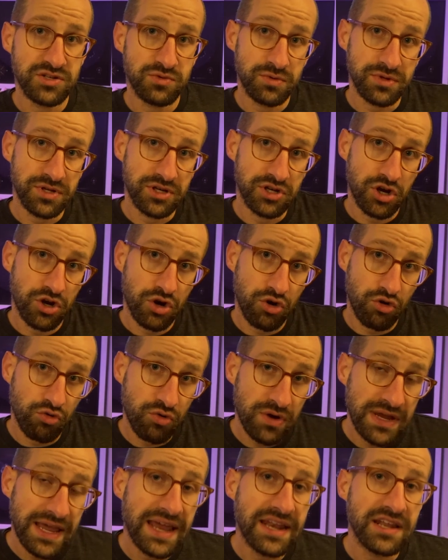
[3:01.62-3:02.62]
really
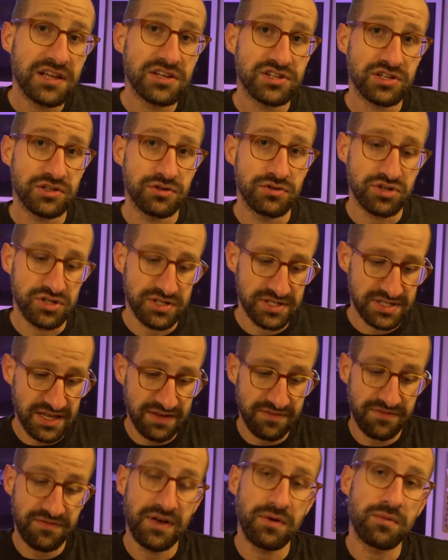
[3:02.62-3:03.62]
creating solutions
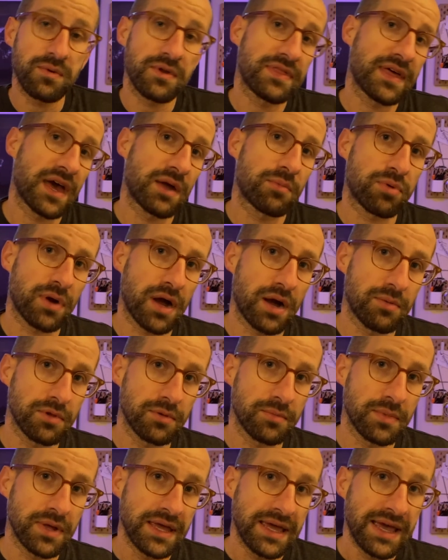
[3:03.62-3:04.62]
that fit with that
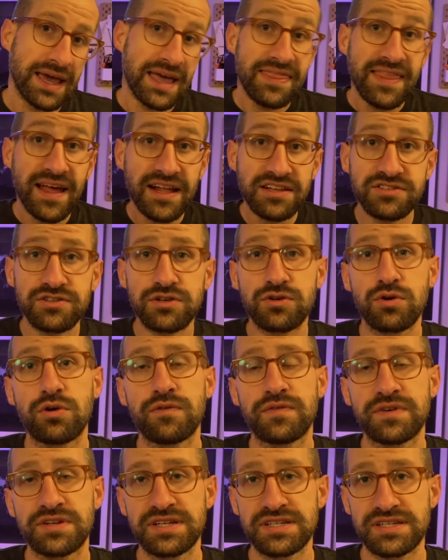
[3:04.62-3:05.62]
problem. And that's the goal
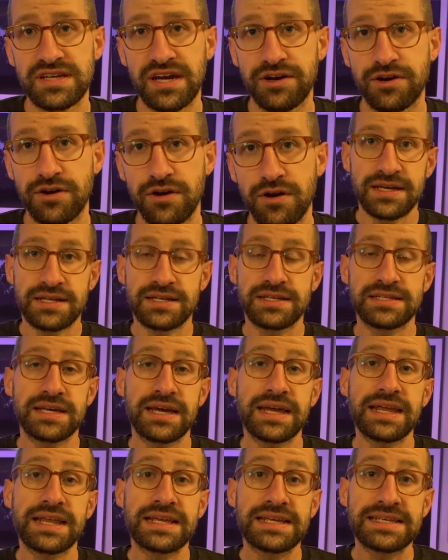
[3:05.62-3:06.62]
of a designer.
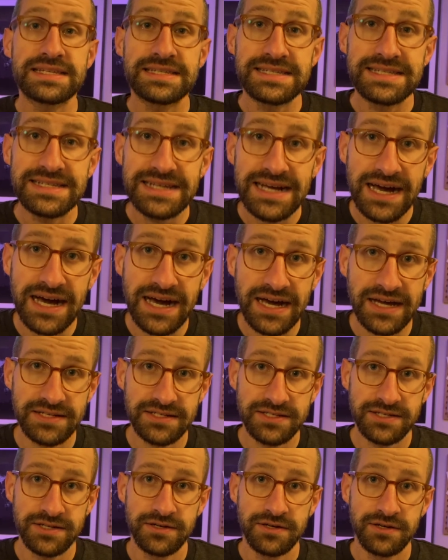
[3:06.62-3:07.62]
Design is
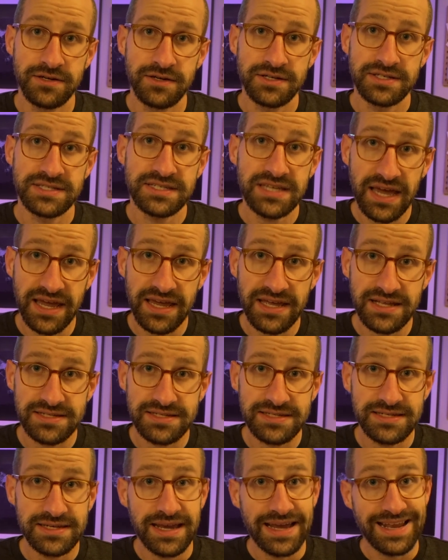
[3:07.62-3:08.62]
not
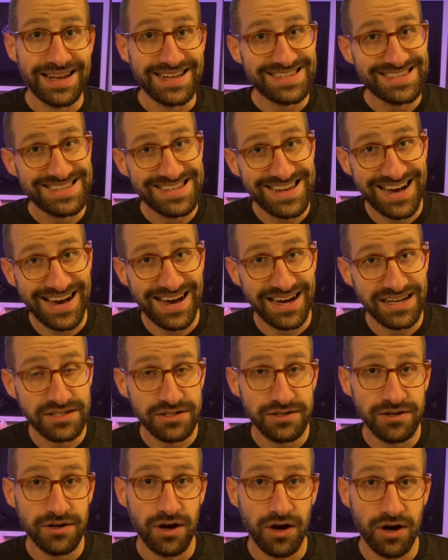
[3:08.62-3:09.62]
science, and it's
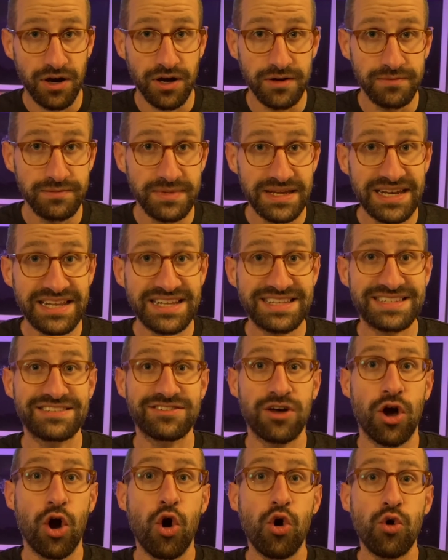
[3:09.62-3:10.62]
not art. It is its
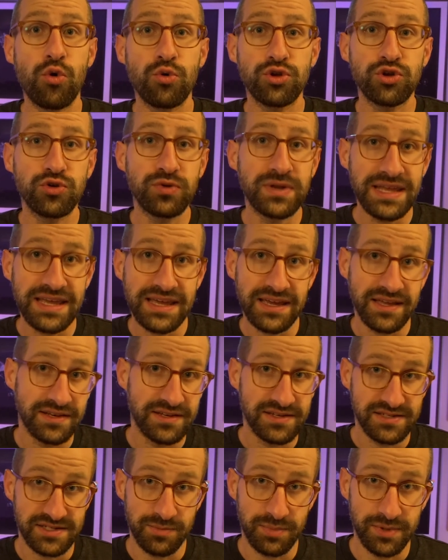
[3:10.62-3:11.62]
own unique
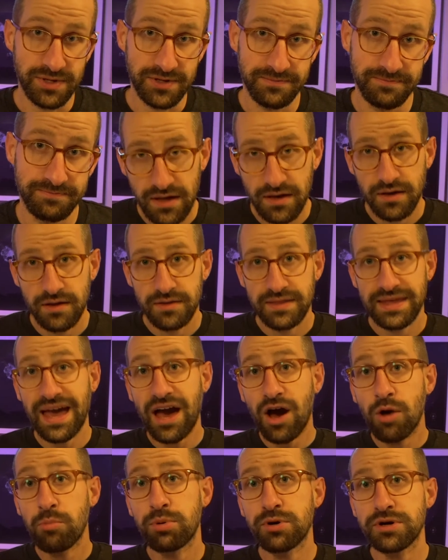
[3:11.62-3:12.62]
discipline. The
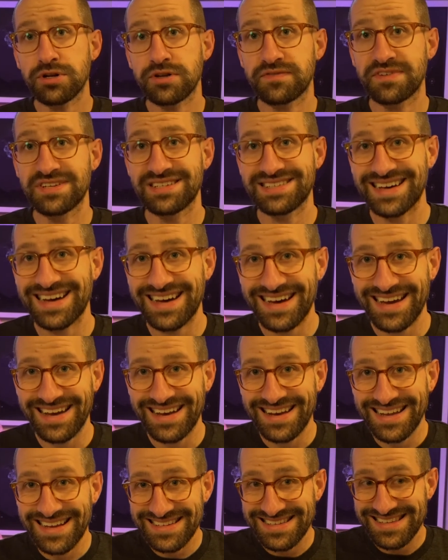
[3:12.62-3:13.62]
output of
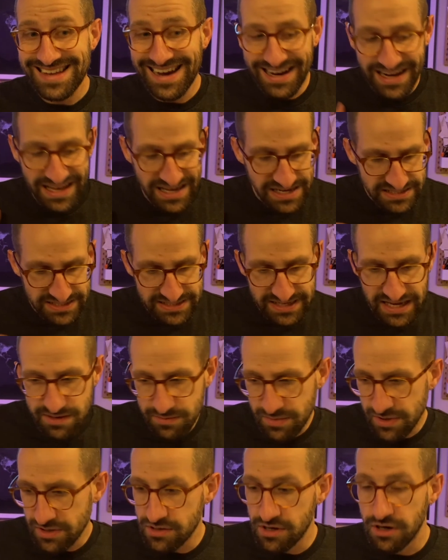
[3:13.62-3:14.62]
design is not a
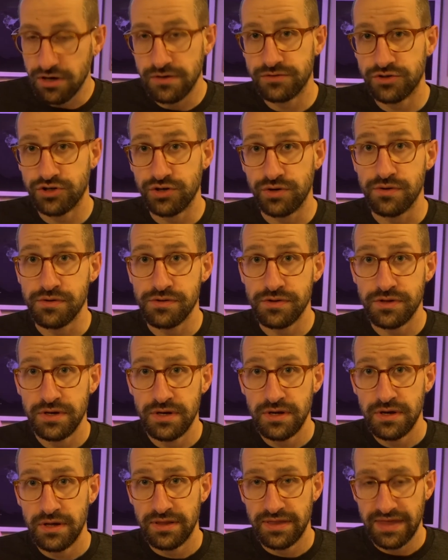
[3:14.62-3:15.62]
statement of truth.
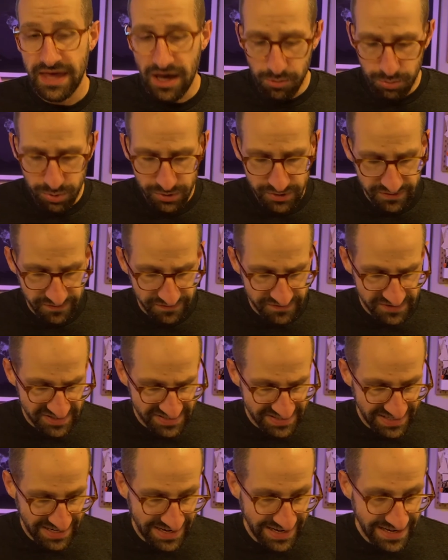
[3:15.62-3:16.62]
The output of
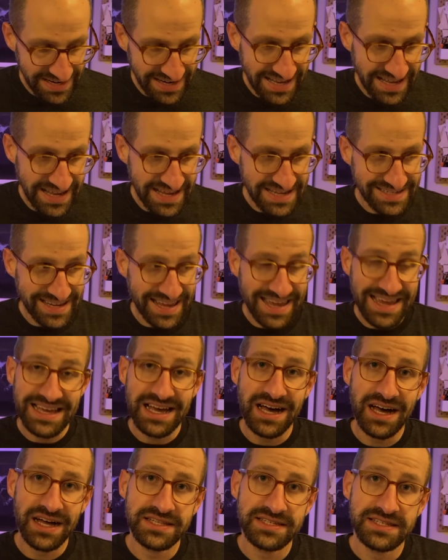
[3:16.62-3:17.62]
design is a
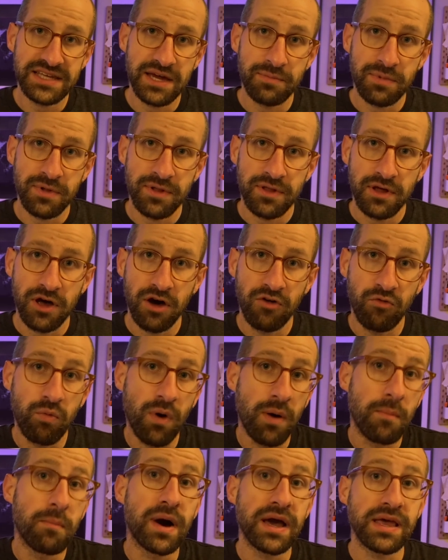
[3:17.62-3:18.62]
concept of
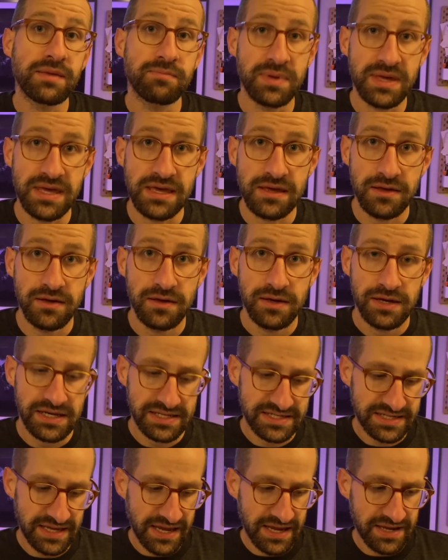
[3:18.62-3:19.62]
what might be.
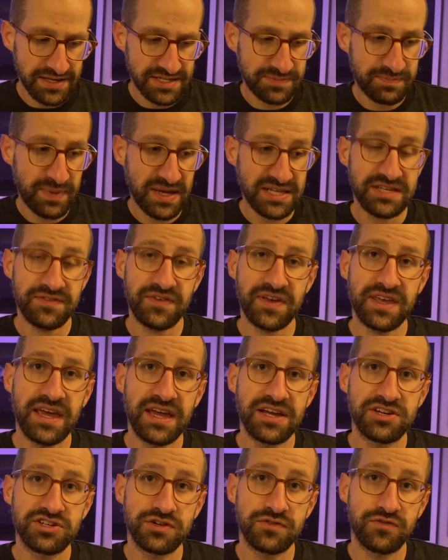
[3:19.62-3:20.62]
It's a
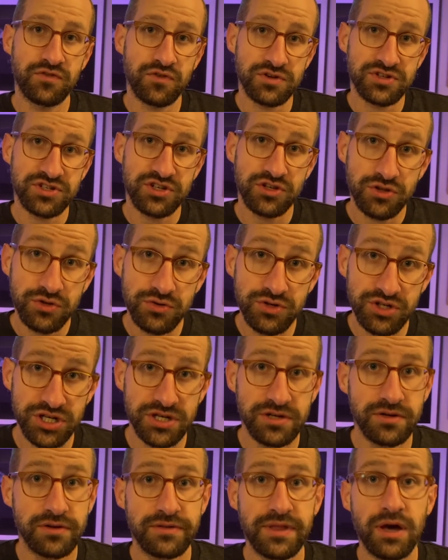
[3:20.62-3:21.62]
specification for a
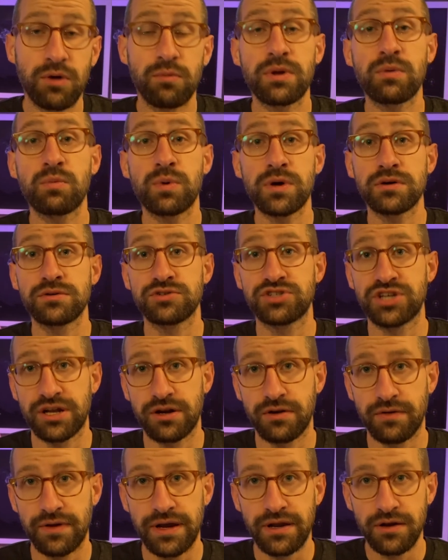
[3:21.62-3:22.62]
solution that we will
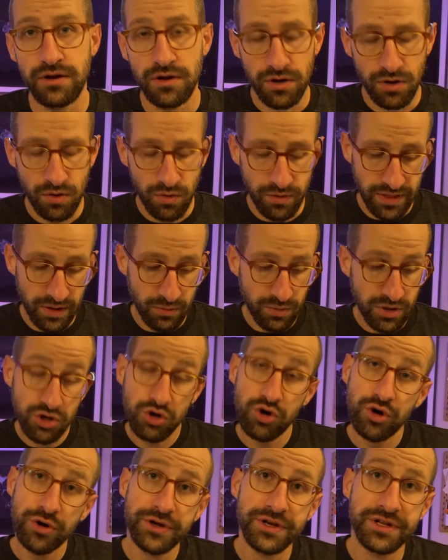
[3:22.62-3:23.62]
generate, or that we
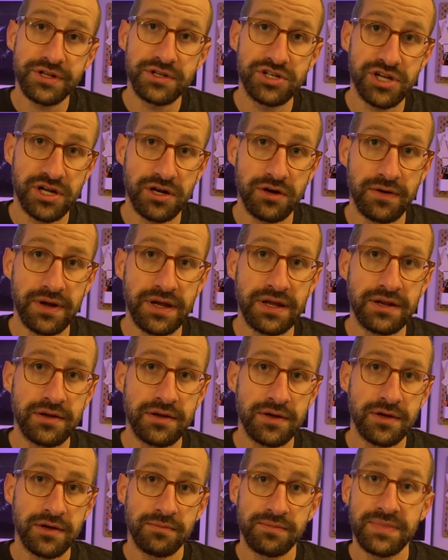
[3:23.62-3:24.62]
could generate.
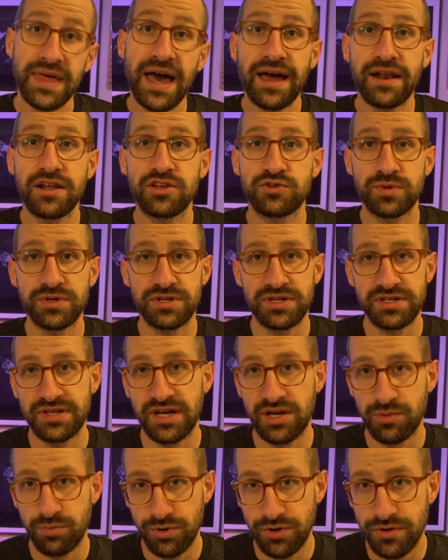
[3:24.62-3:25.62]
That is what
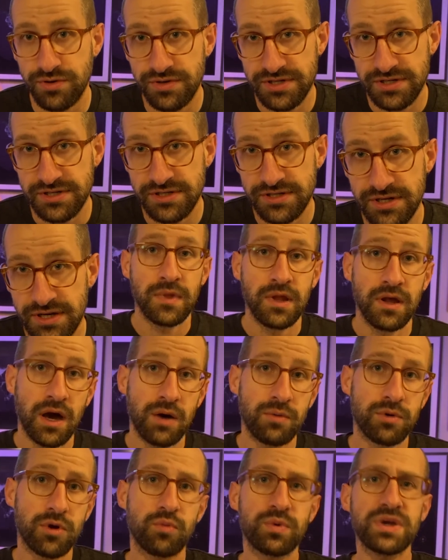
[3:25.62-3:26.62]
design produces. I
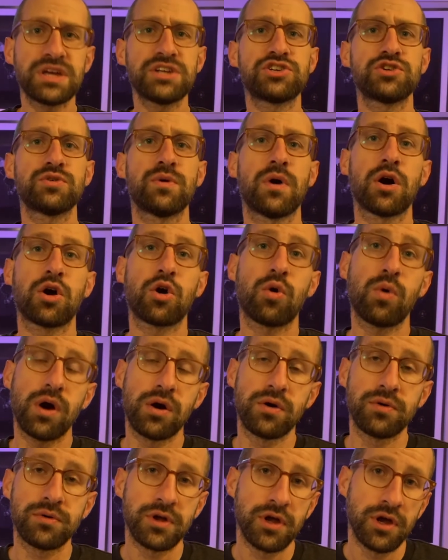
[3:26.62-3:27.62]
want to read you a
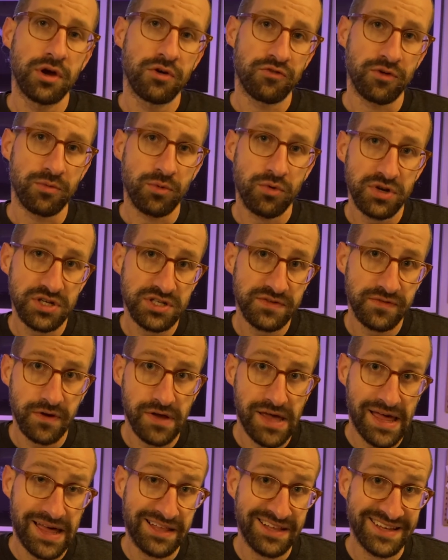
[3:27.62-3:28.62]
quote from Christopher
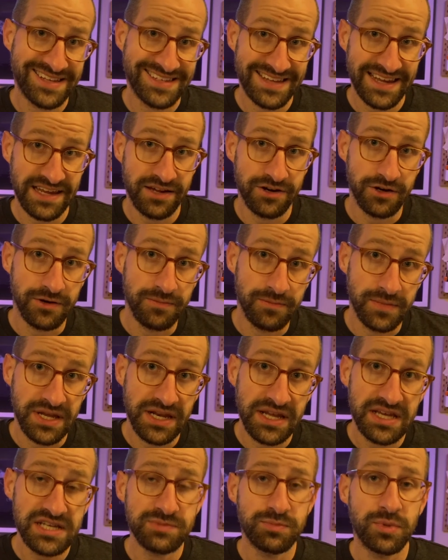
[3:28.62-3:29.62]
Alexander in
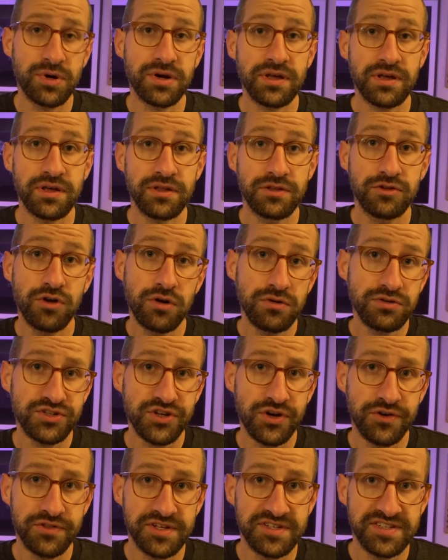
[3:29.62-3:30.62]
his book, Notes
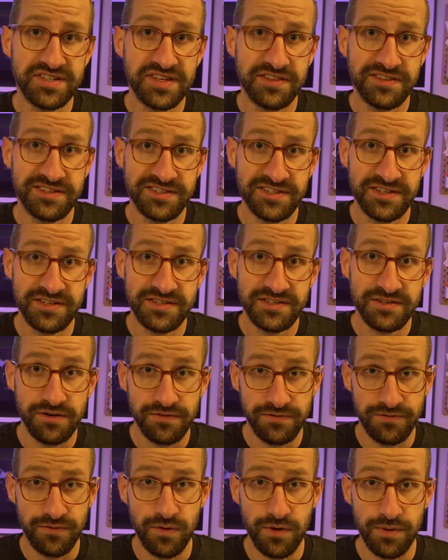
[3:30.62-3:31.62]
on the Synthesis
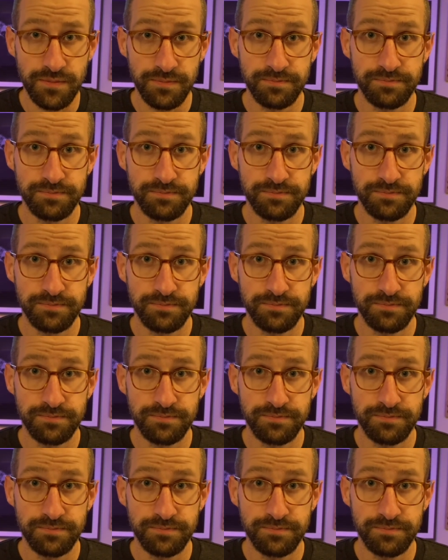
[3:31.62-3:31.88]
of Form.